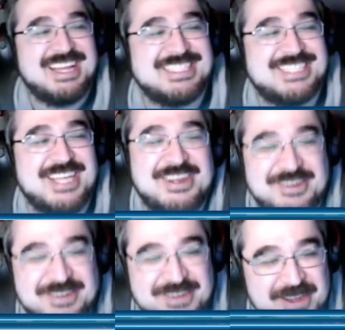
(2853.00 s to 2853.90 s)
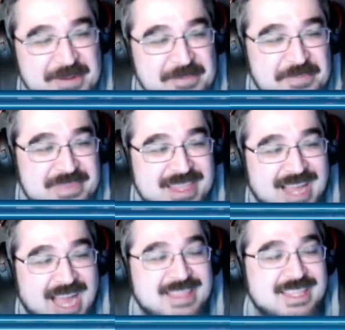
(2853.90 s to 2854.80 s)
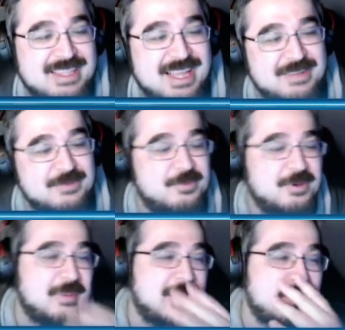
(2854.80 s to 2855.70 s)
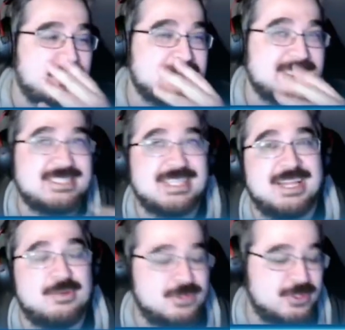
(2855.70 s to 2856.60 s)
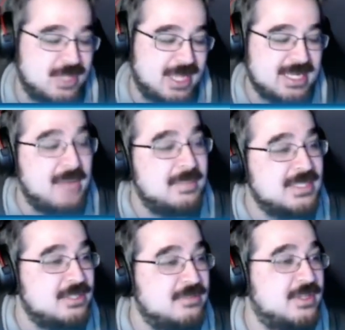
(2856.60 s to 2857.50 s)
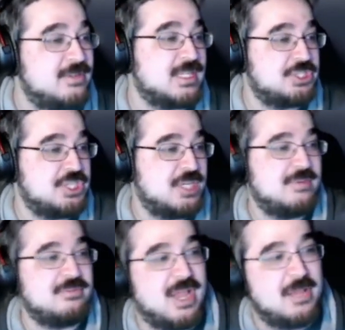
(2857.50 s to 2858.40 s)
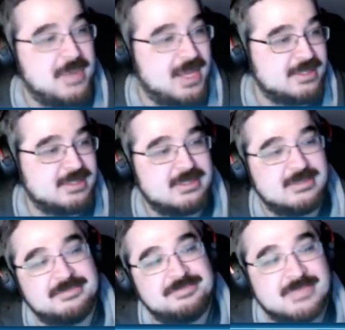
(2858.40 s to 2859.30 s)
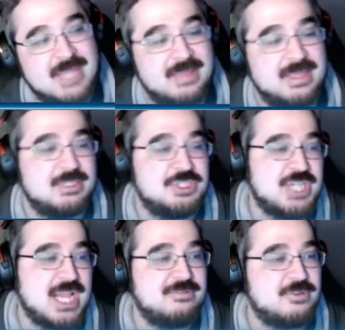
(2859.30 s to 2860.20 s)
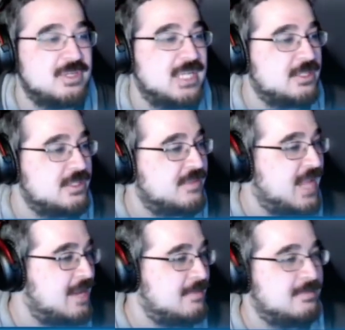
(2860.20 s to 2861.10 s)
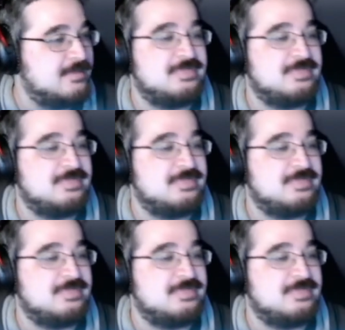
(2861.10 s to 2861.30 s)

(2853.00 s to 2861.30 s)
So I think like one of my goals is like we'll do like commentary videos like Chibi for Apex, and then Jek for a narrative game,